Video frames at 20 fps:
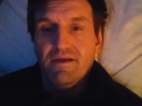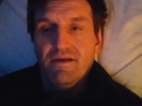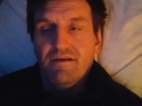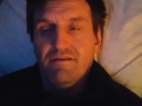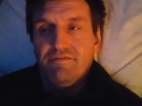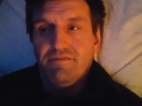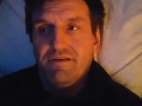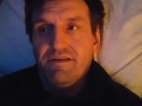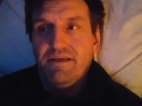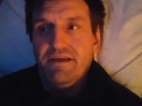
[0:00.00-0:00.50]

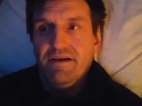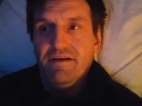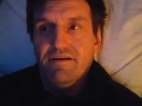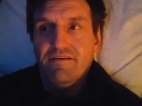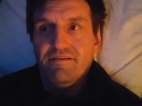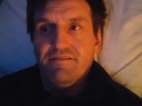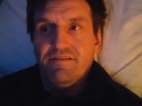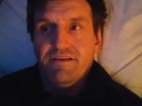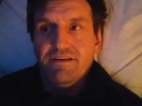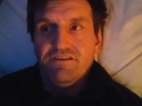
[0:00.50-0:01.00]
For
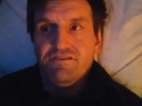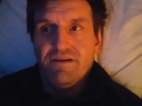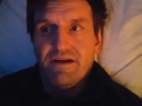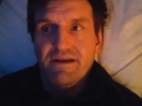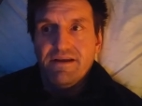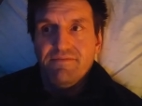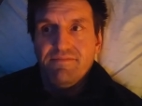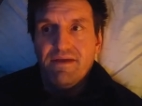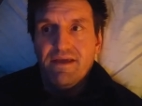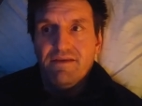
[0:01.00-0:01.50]
years, he
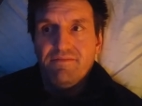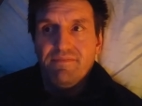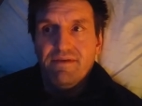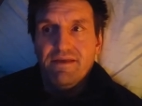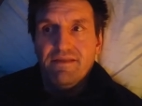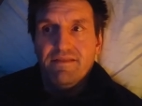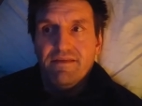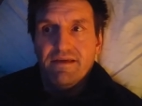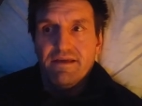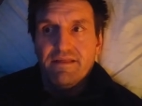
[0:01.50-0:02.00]
tried to make
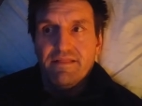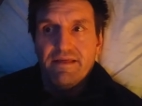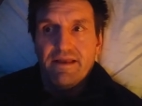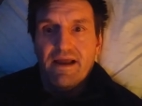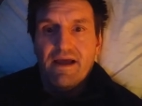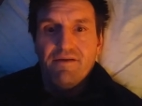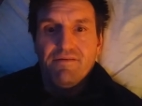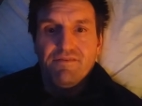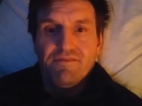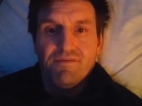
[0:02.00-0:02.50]
me think that
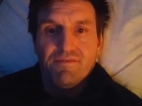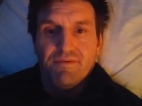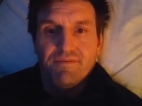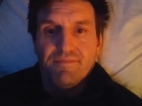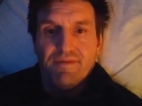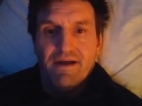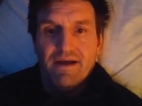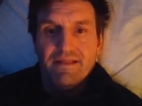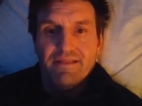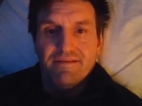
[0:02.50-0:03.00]
I was the one
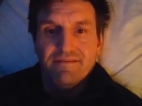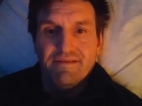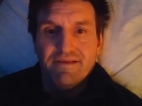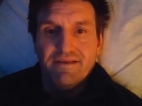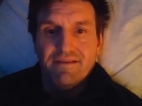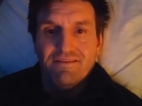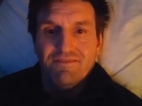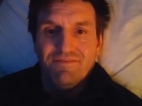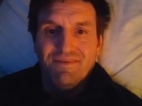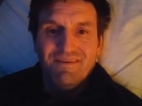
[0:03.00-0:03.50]
behind the
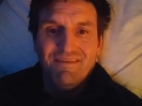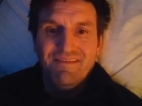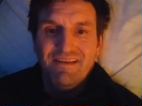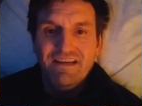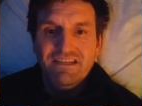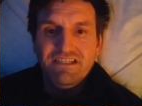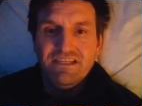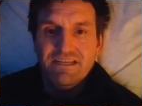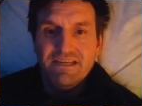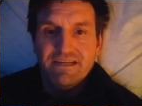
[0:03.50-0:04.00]
scenes, but it was
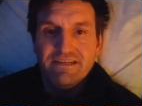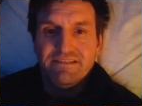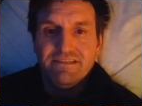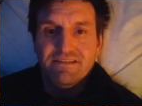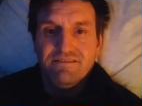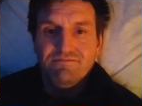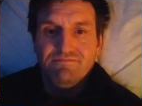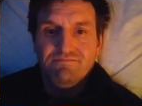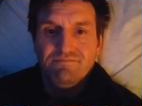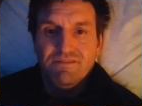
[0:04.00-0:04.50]
actually
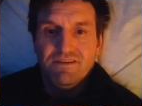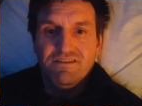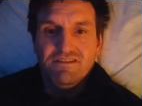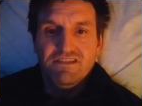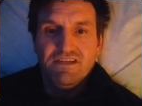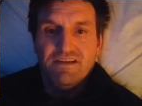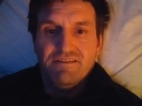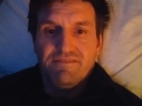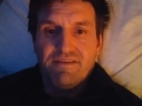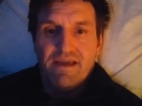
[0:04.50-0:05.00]
Dixon. It was
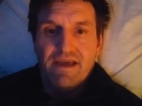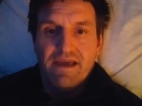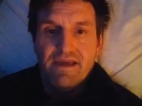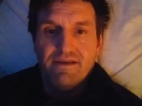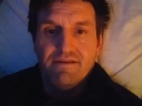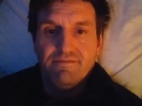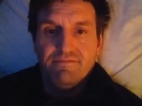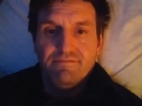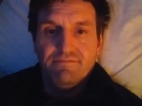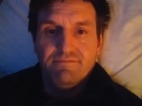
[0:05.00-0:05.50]
JFK.
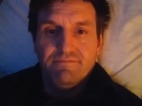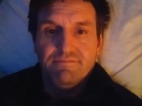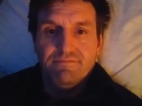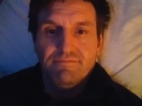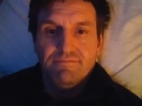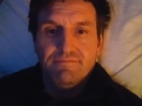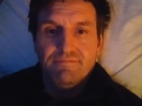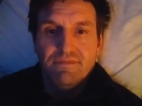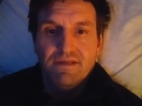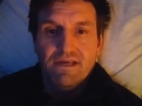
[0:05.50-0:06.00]

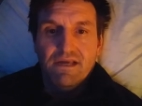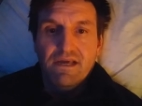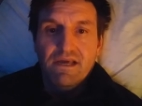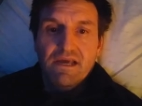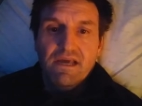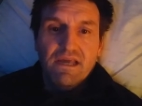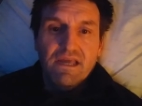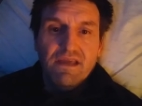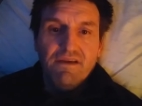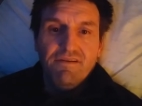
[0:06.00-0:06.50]

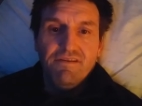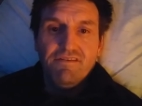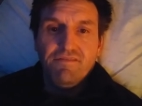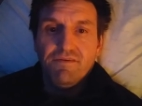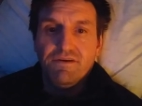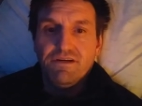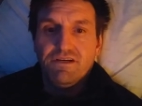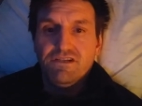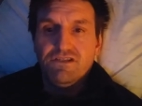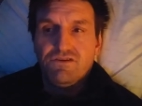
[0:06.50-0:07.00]
He was the
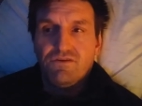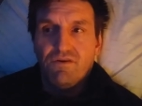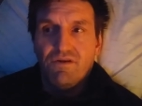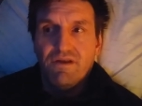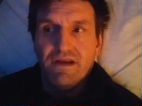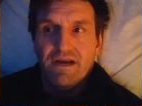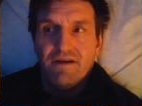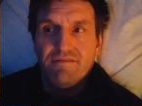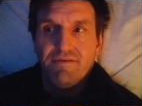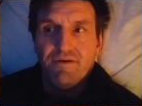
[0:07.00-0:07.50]
one
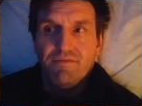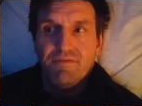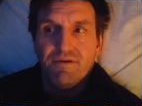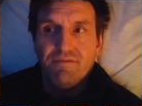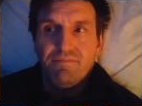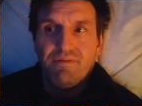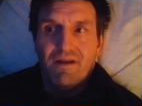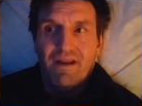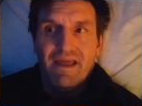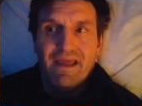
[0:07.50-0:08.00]
controlling
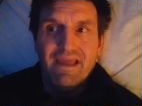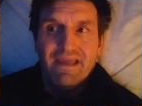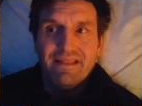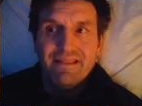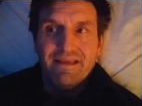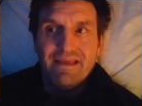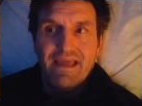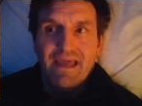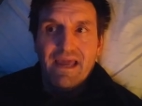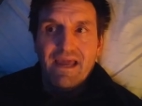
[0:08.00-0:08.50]
everyone, playing
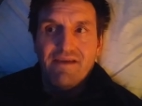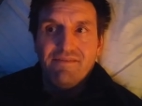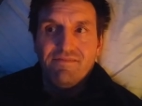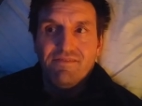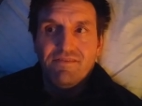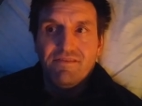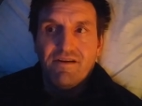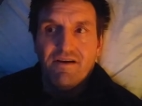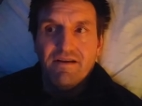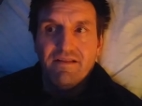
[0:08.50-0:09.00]
the game,
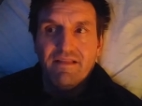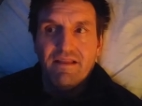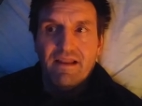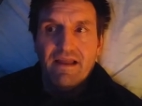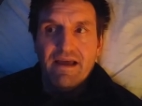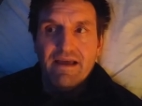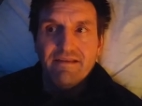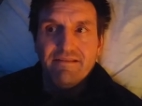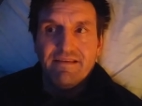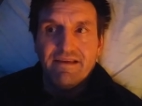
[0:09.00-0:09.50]
starting the
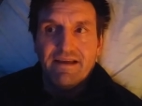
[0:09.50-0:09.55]
lies.